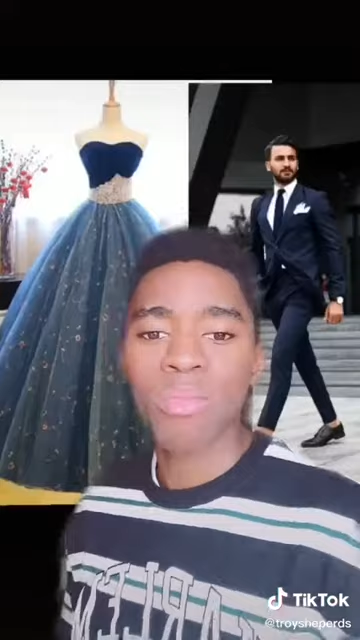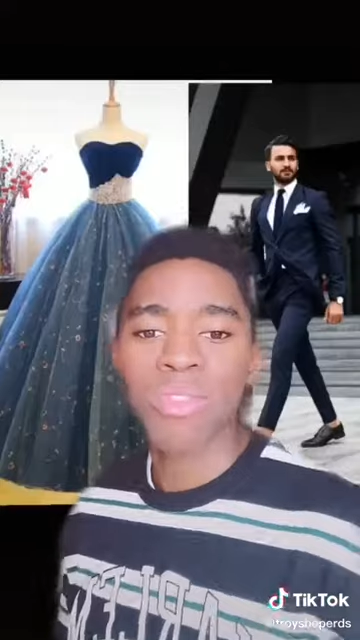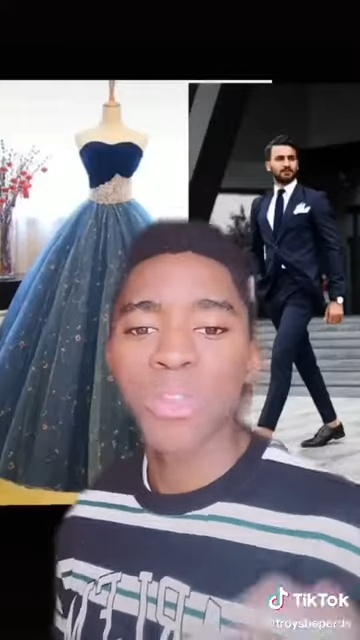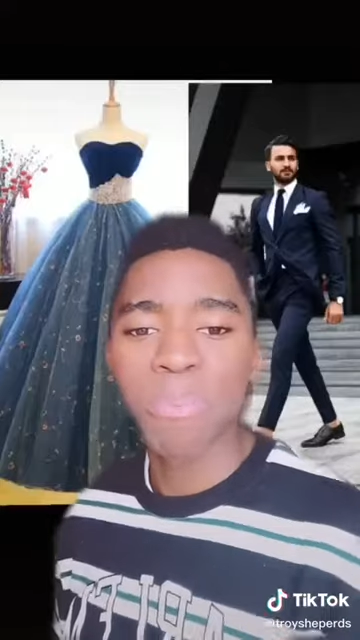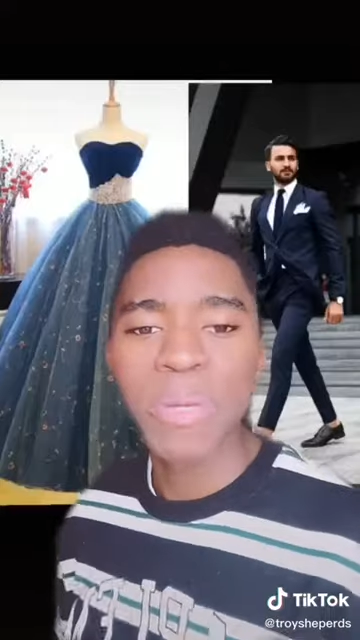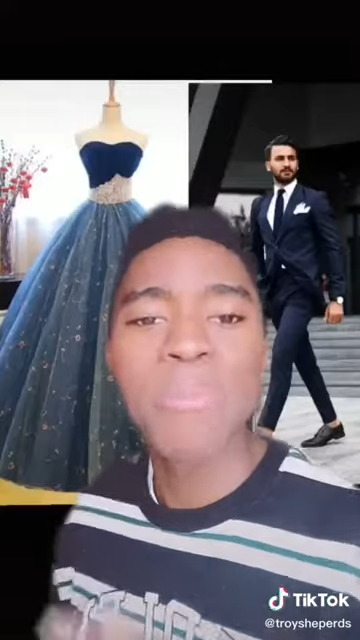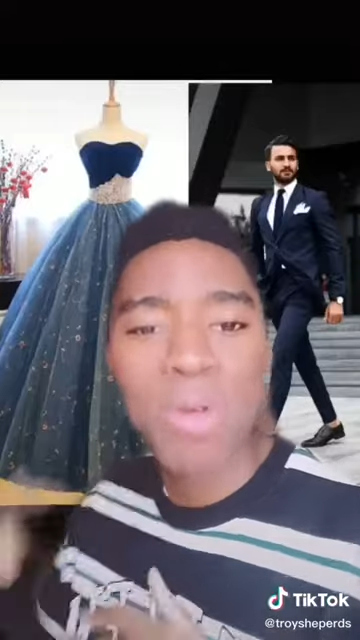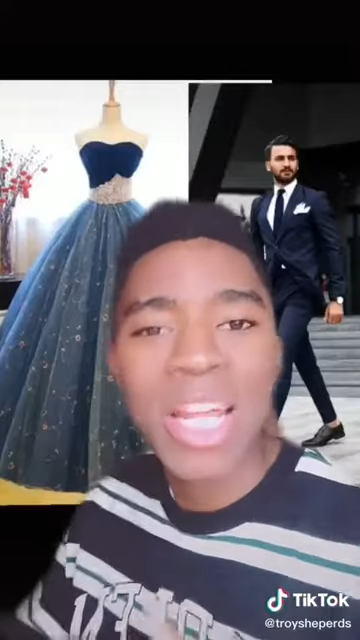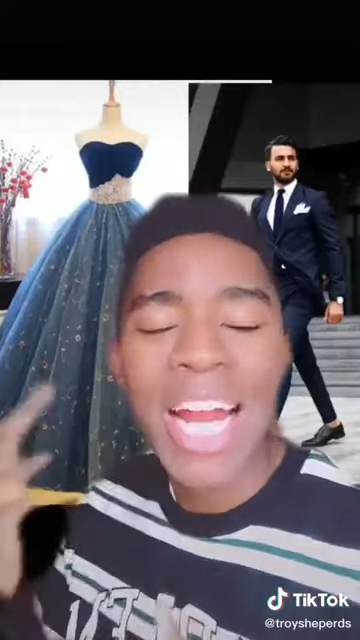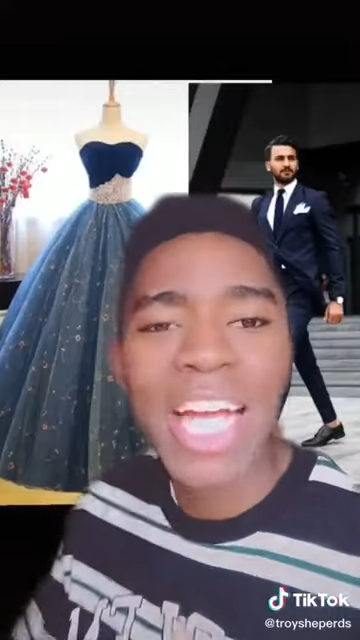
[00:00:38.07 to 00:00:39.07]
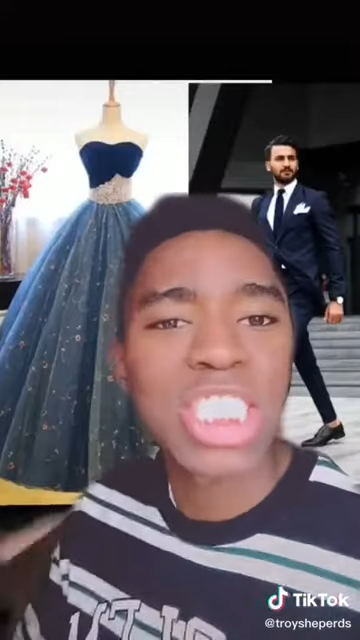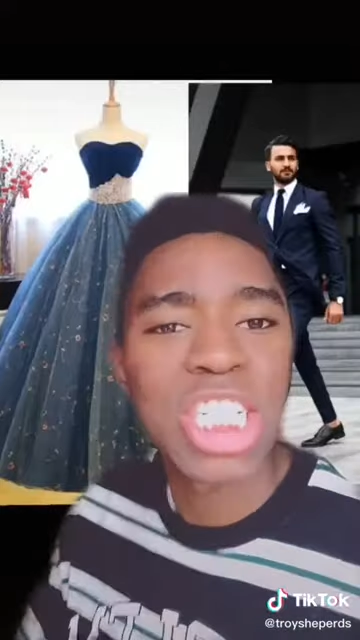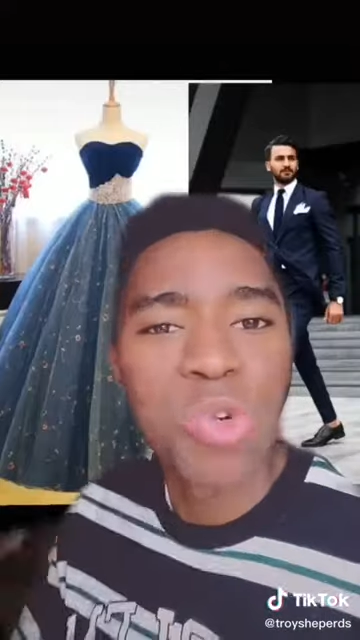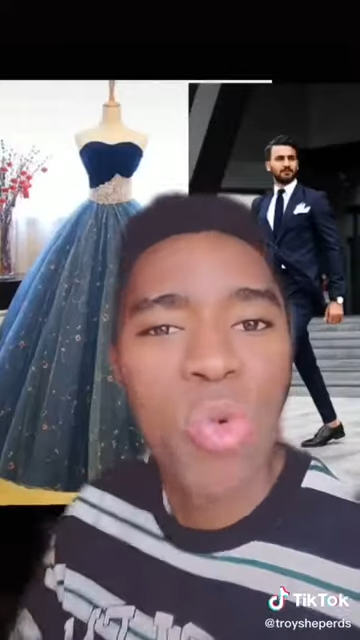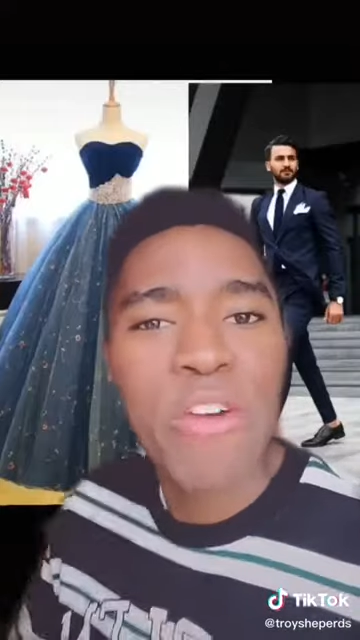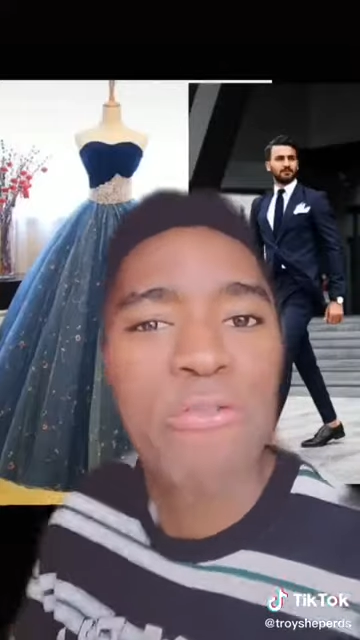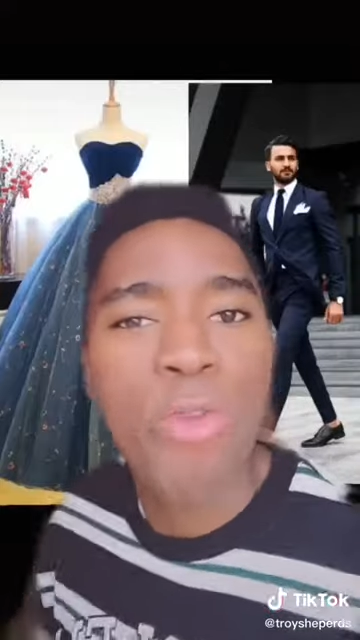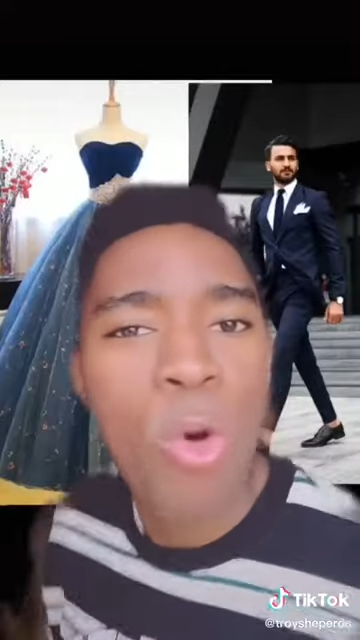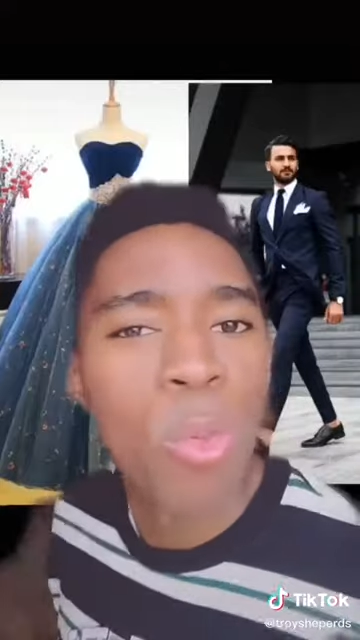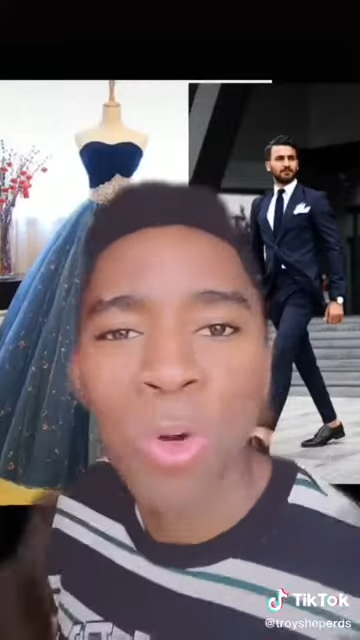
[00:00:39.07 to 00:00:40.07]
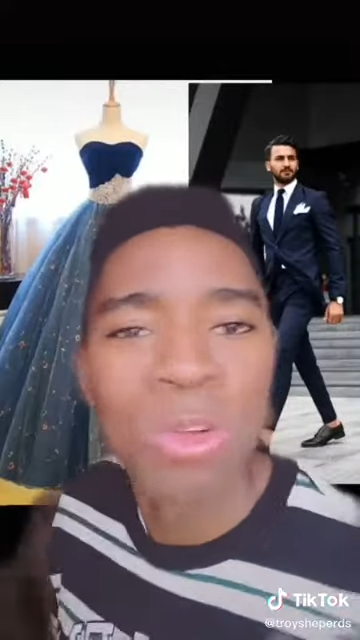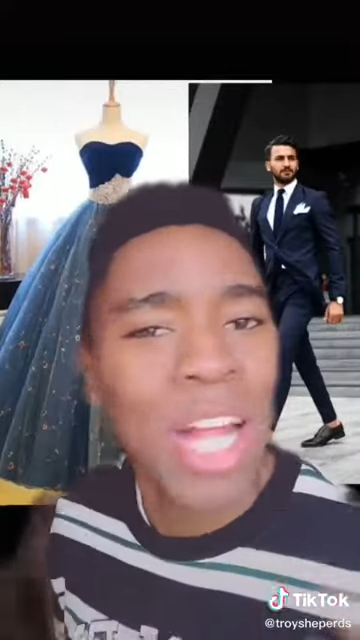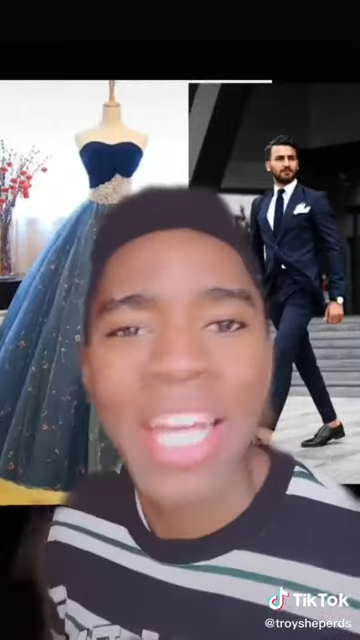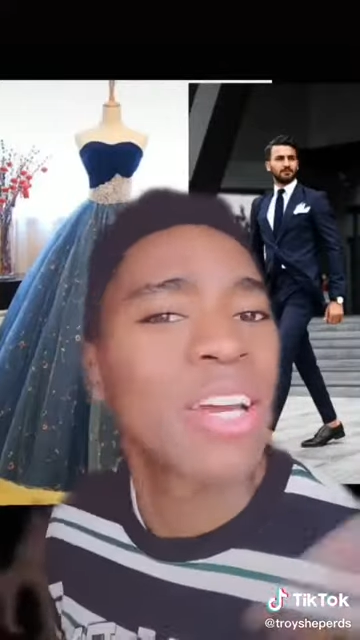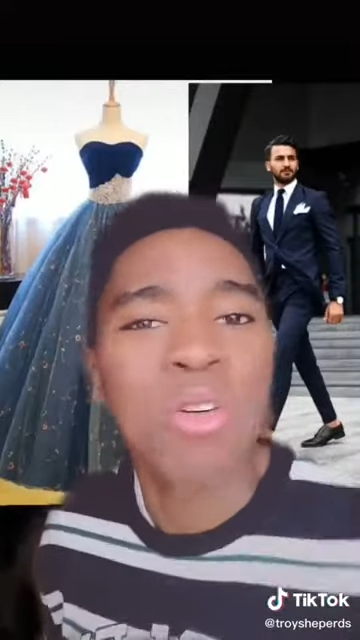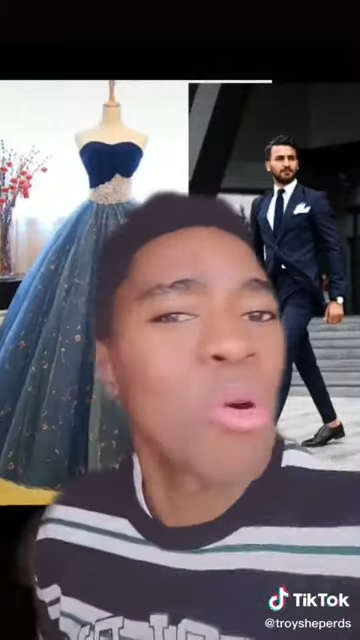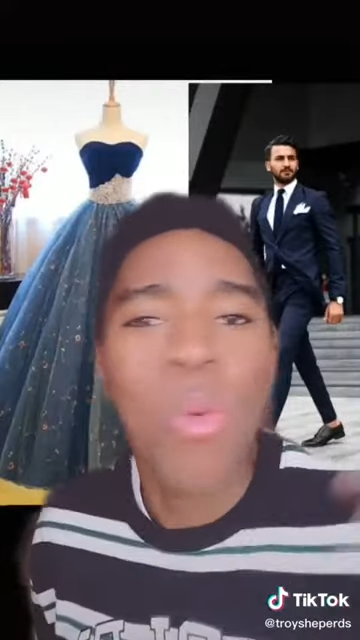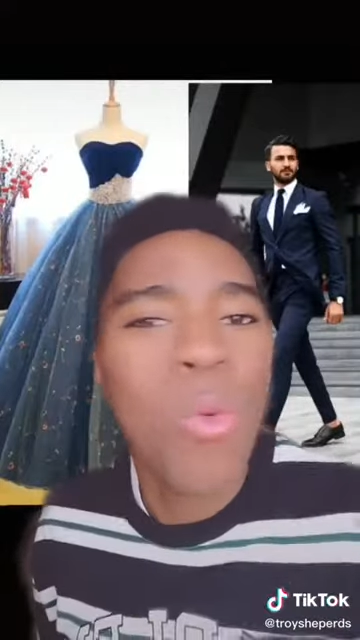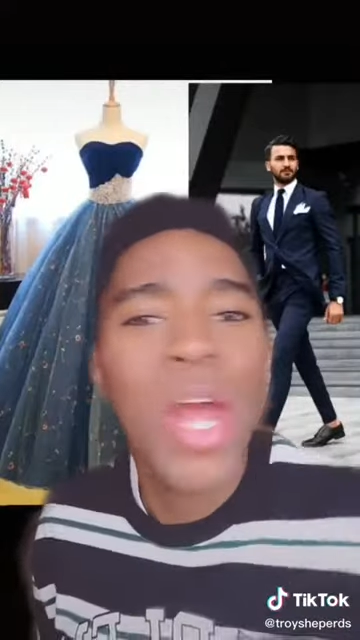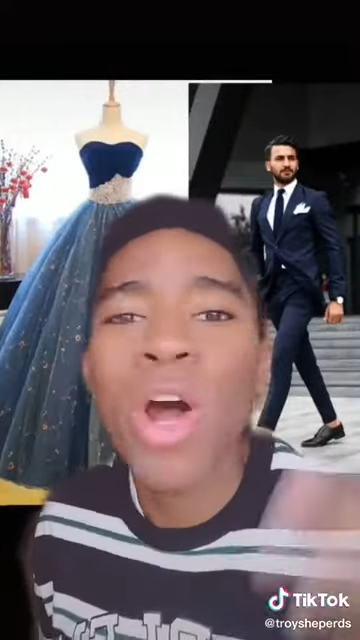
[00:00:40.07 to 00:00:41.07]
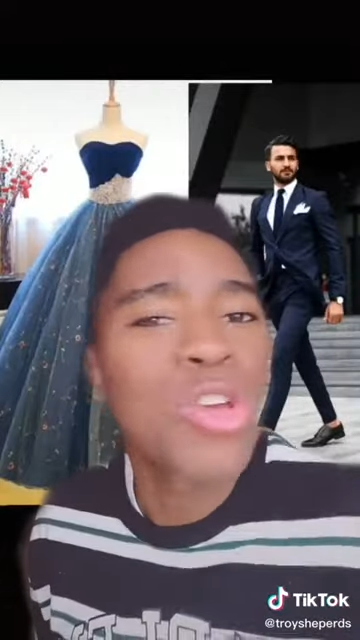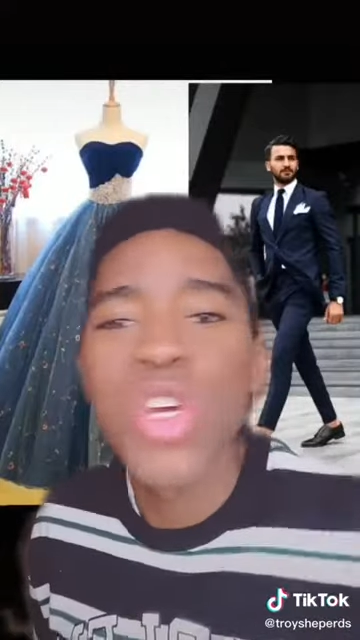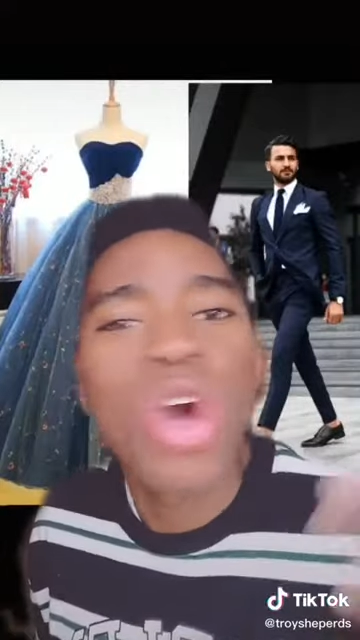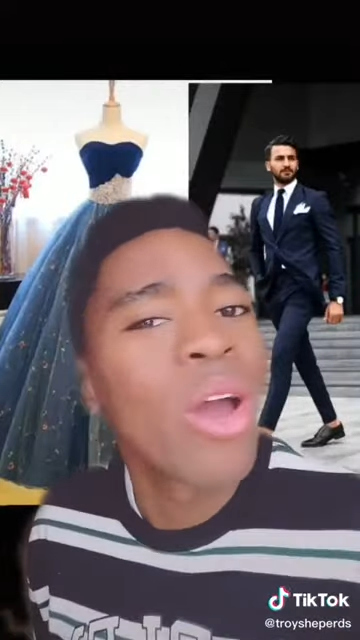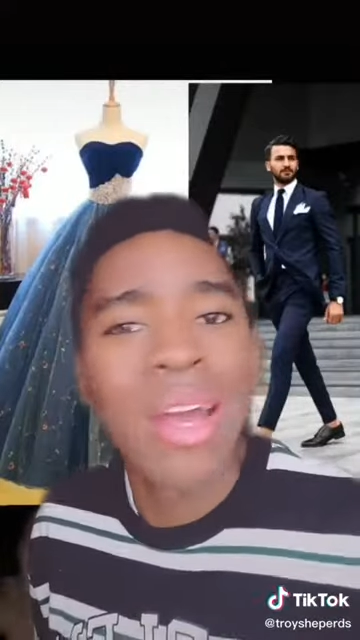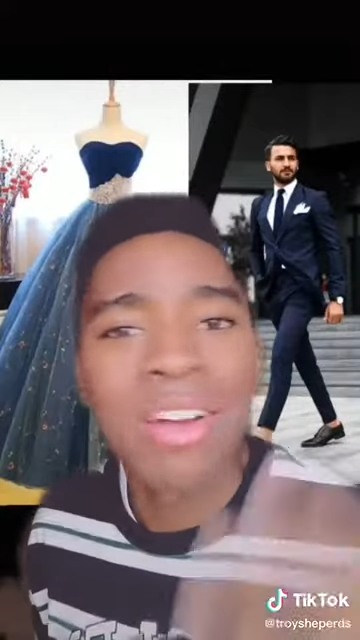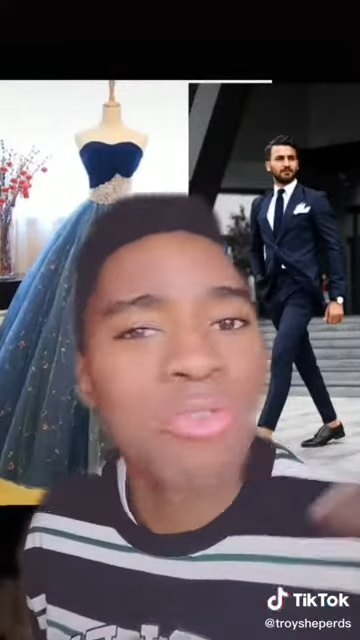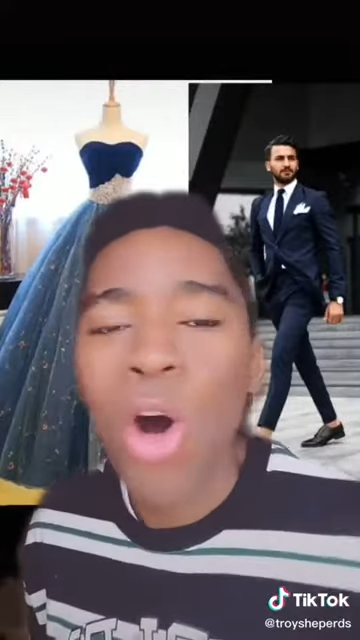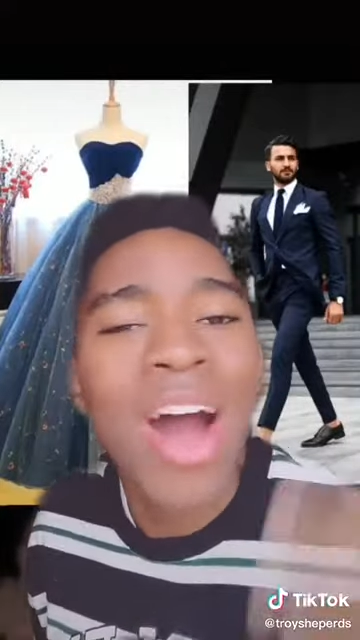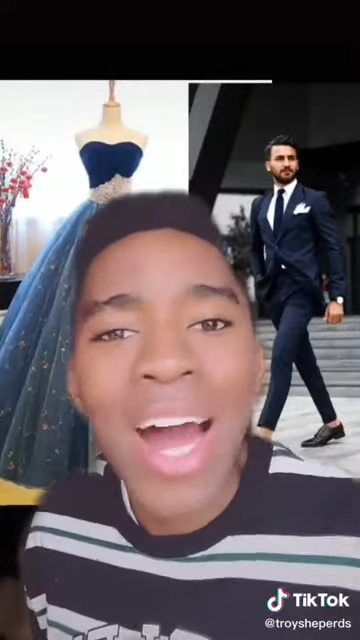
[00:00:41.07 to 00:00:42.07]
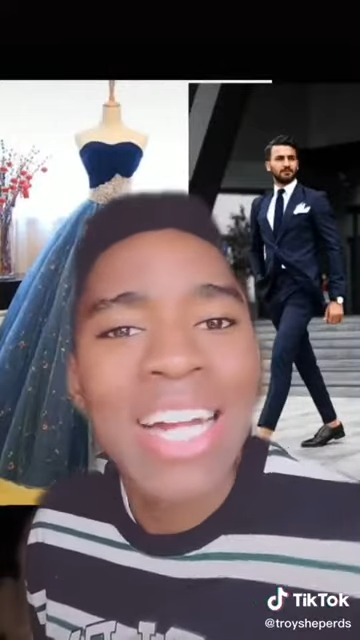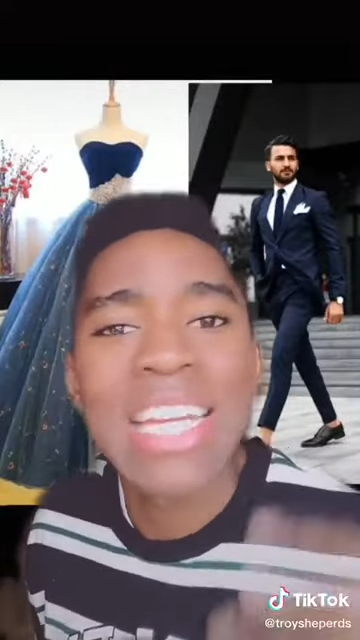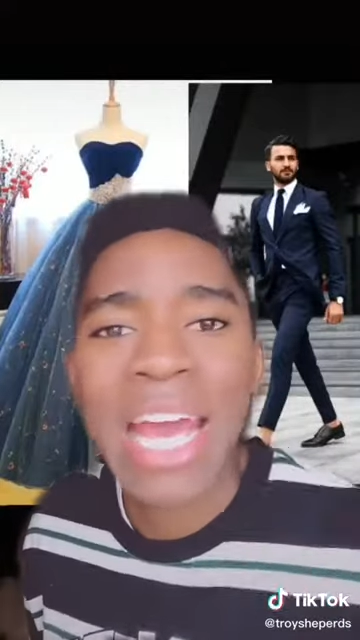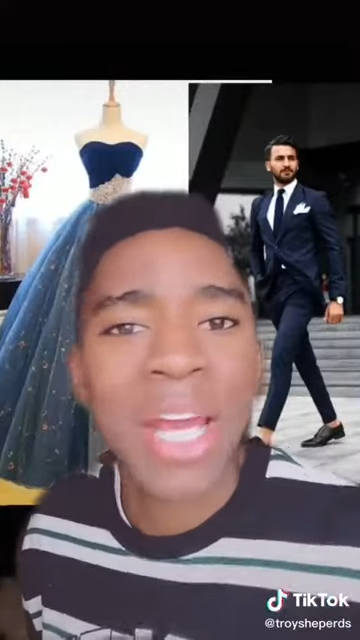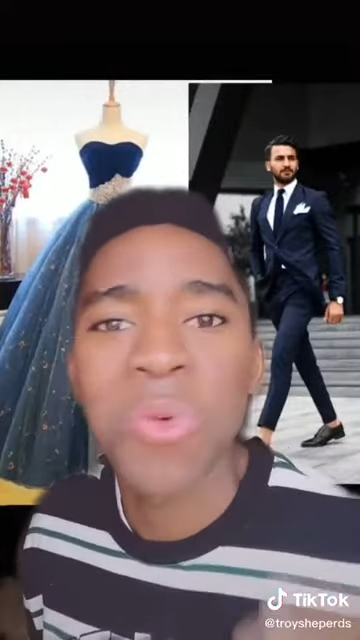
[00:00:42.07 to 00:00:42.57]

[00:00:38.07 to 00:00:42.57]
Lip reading: The people that actually wear formal. Like, where are you going? Waar gaan jy?